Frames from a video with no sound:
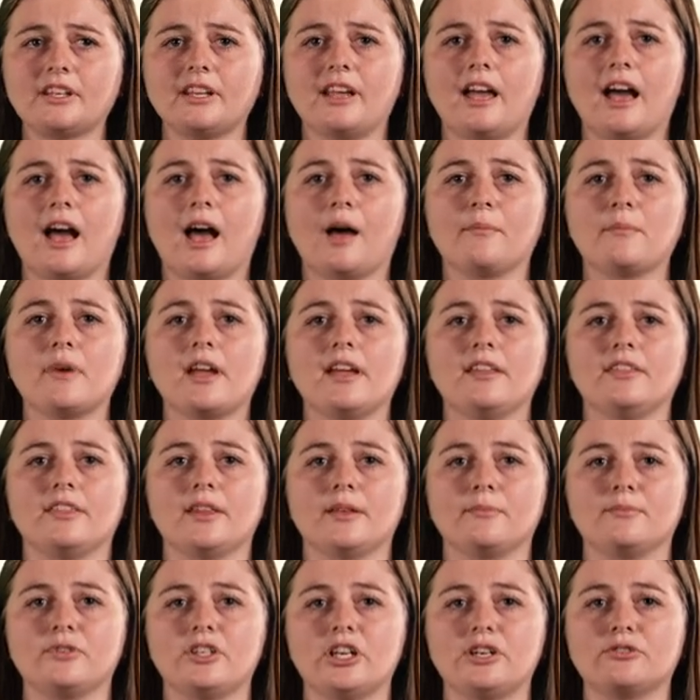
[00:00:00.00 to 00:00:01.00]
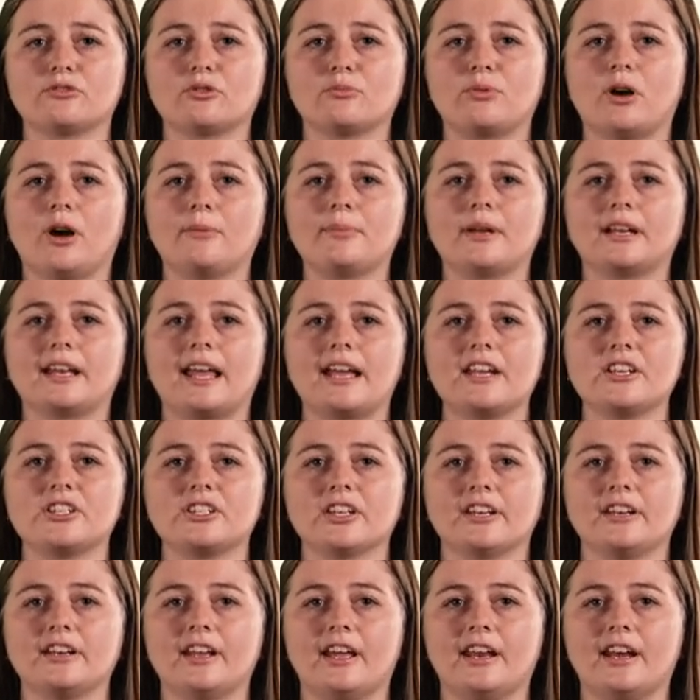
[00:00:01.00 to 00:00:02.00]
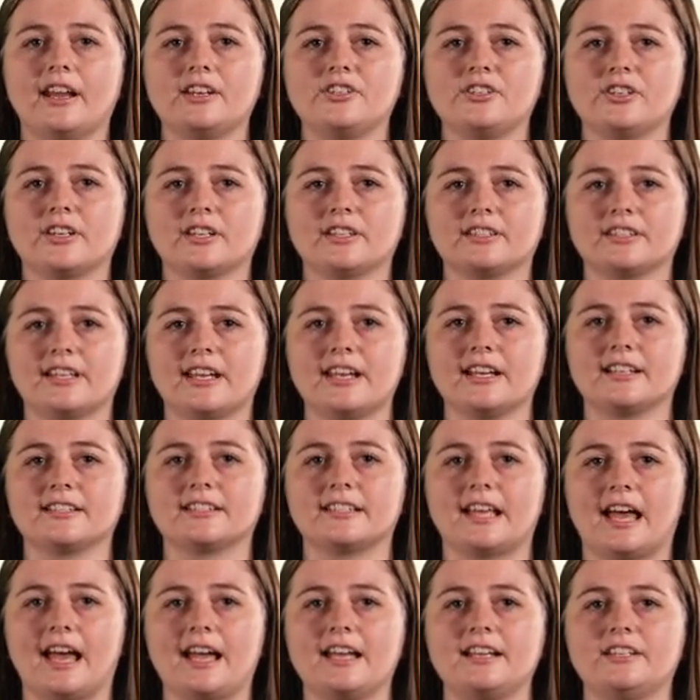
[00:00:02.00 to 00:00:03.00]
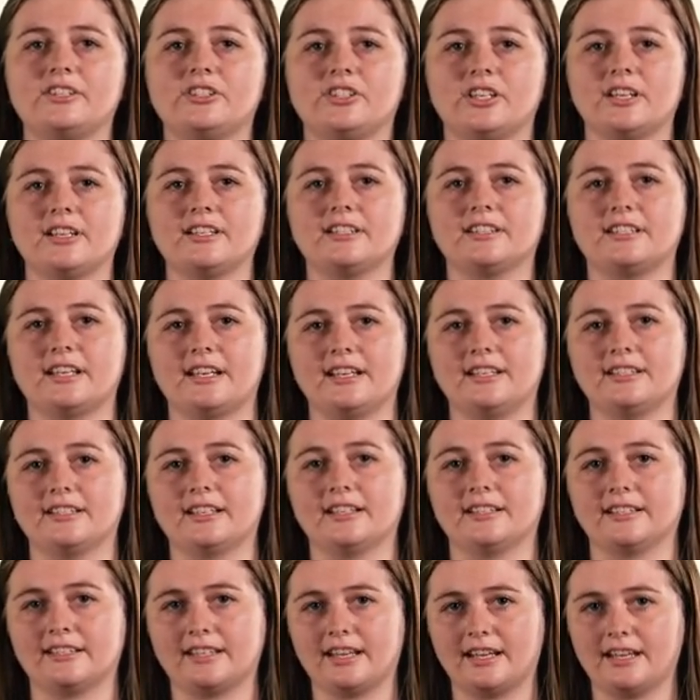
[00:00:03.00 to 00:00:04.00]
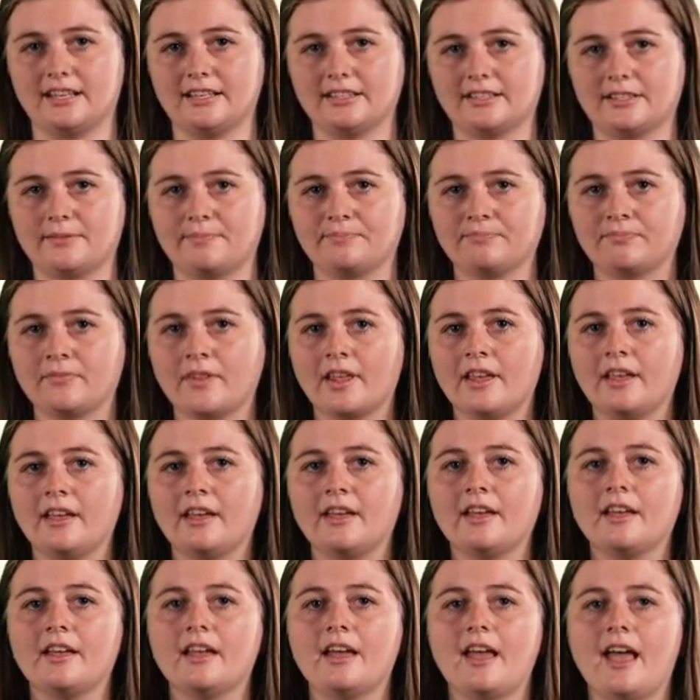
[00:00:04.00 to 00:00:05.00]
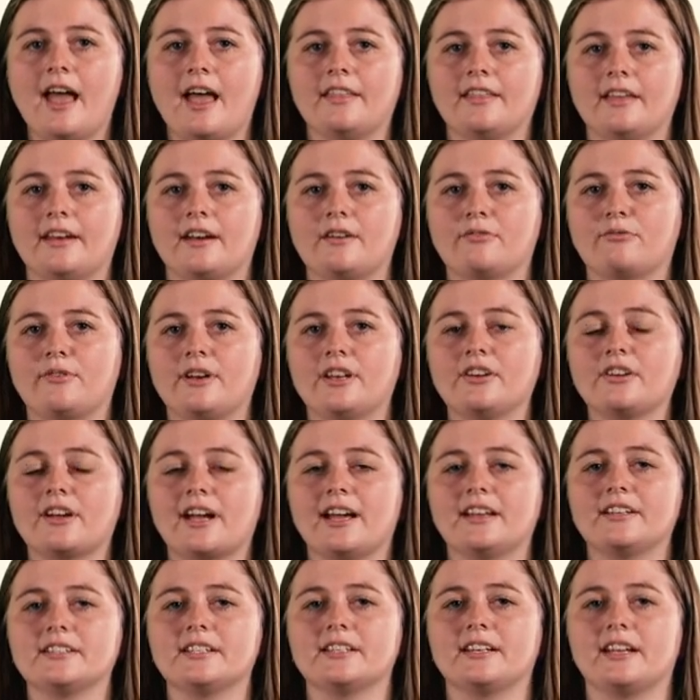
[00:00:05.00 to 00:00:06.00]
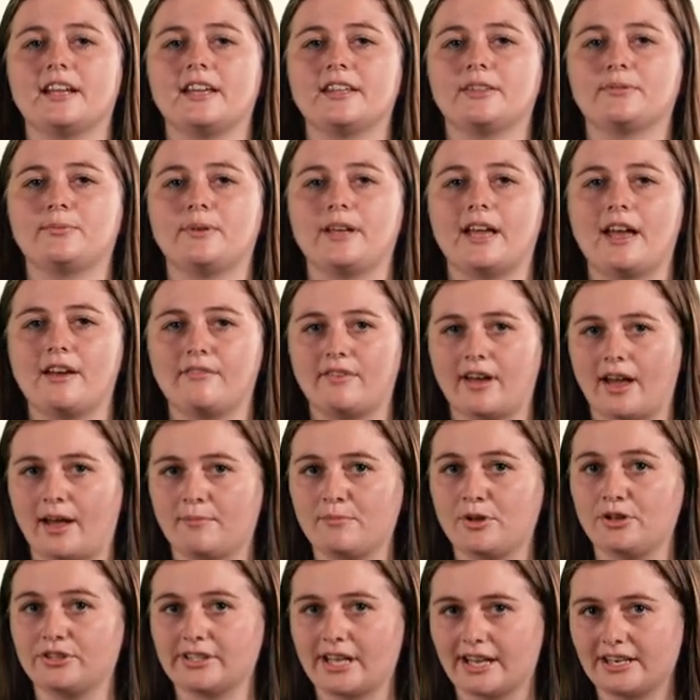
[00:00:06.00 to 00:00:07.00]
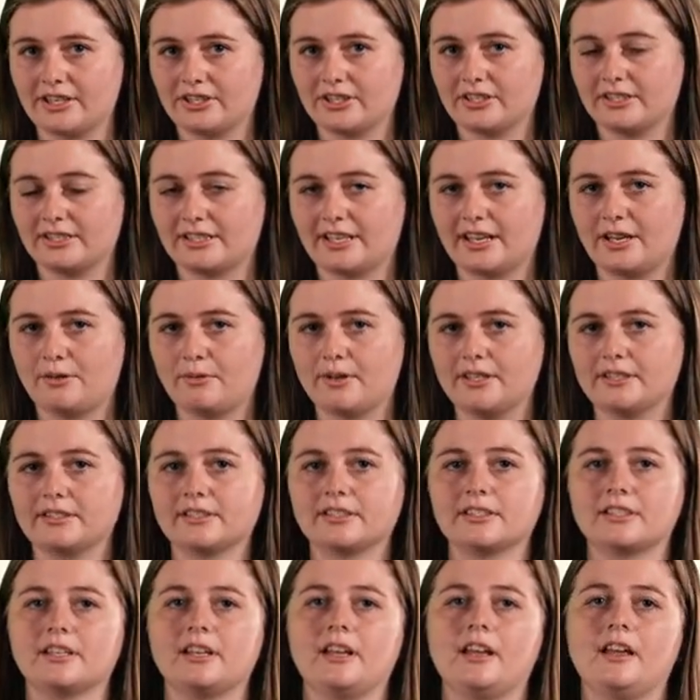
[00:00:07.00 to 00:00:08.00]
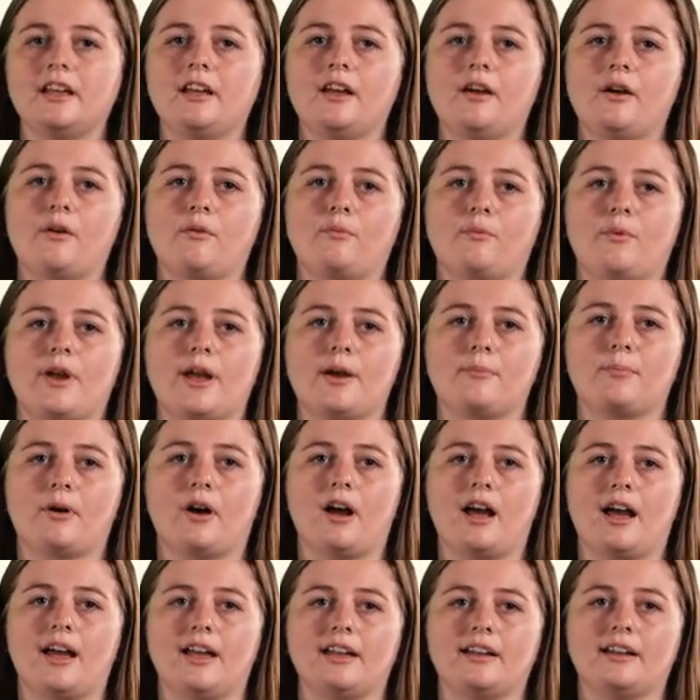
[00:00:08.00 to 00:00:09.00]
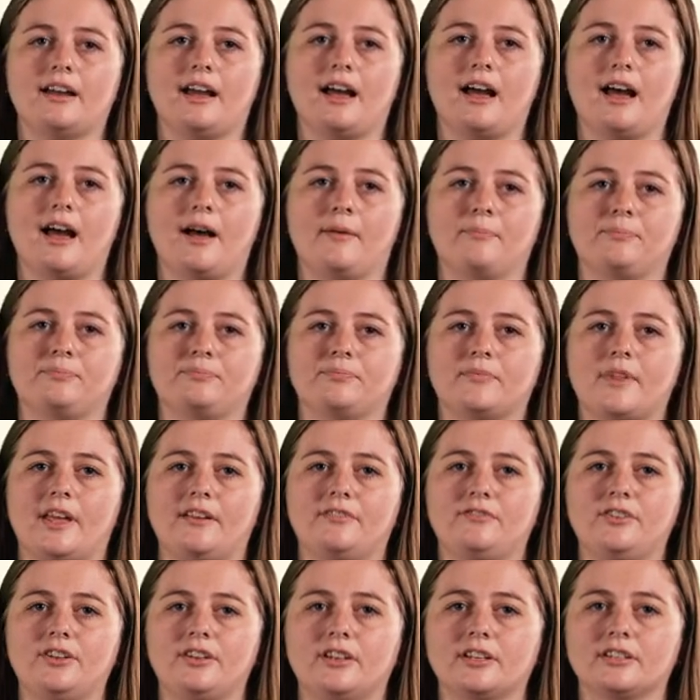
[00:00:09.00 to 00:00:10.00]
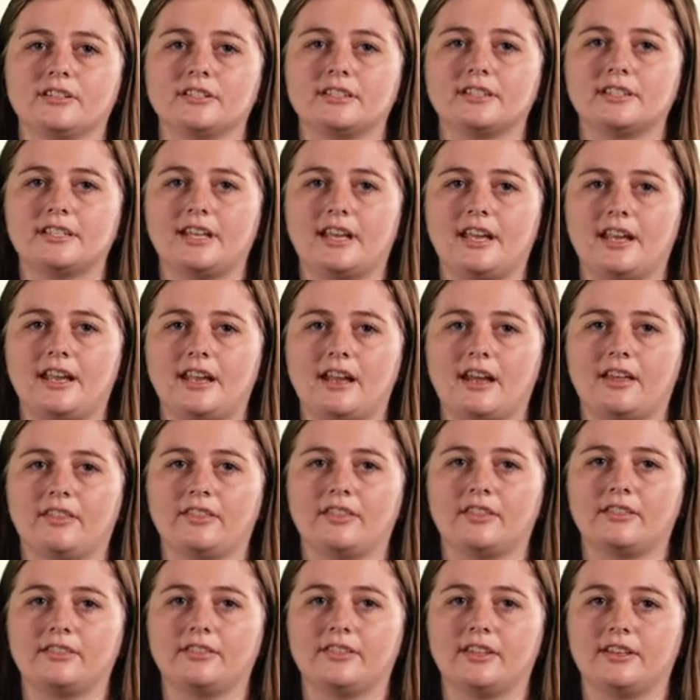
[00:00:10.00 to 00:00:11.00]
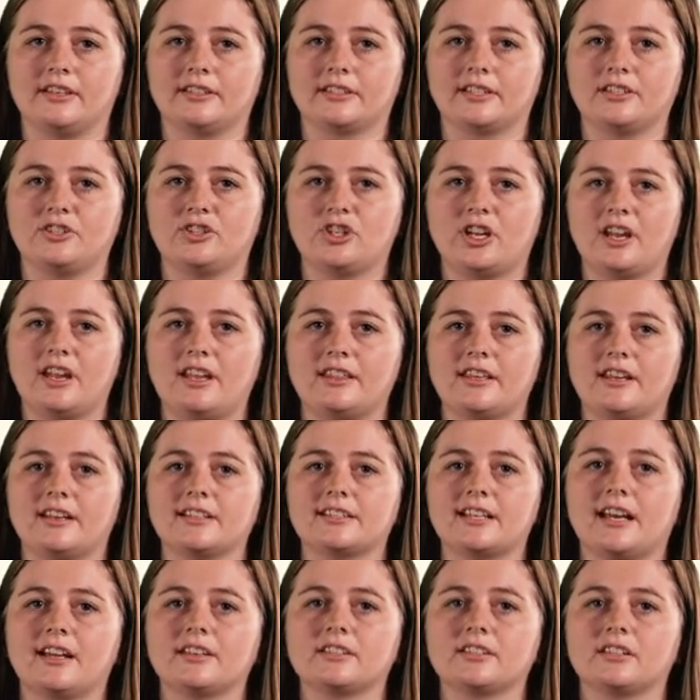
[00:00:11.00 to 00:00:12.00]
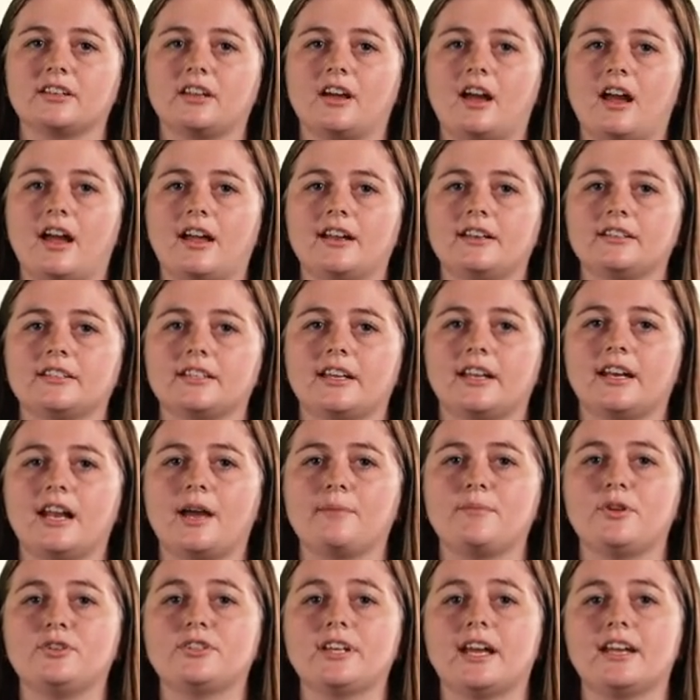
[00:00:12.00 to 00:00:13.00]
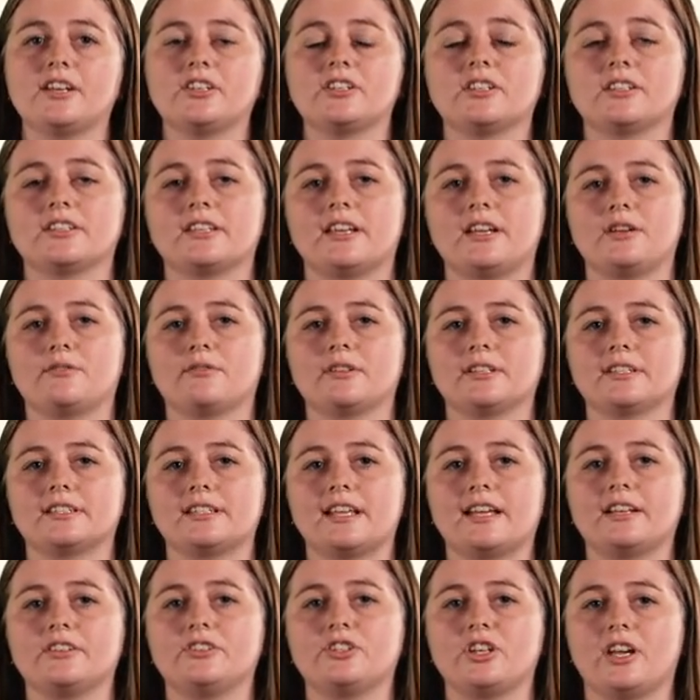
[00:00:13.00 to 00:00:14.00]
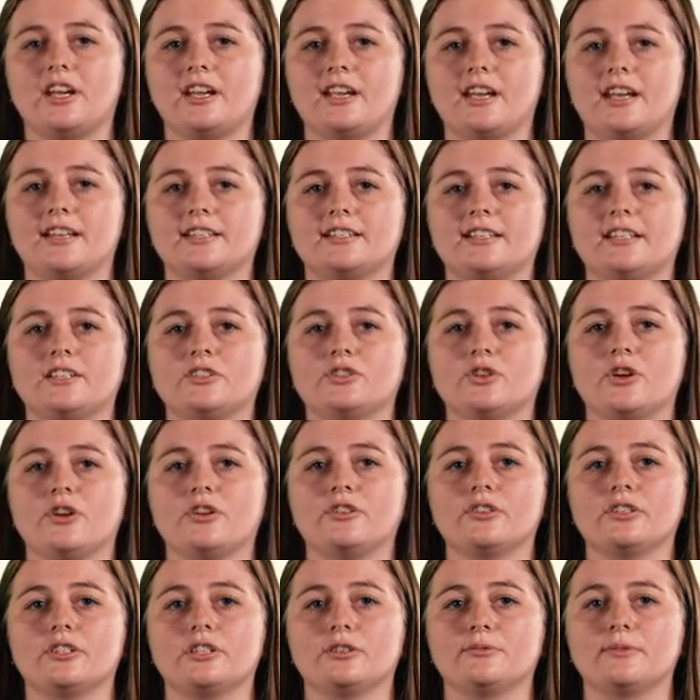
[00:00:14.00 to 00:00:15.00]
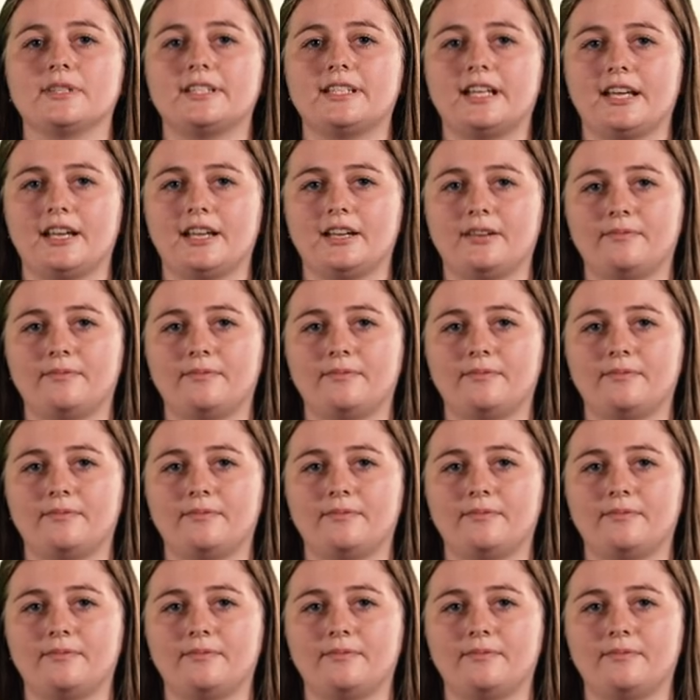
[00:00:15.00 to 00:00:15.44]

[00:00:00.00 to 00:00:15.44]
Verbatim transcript: um, in the general population, and as you can see, it's the A's, G's, T's, and C's. And then if we look underneath, we have our mutation sequence, whereby um, if you can see um, there's a G that is underlined, in our mutation sequence, that G has then turned to a T.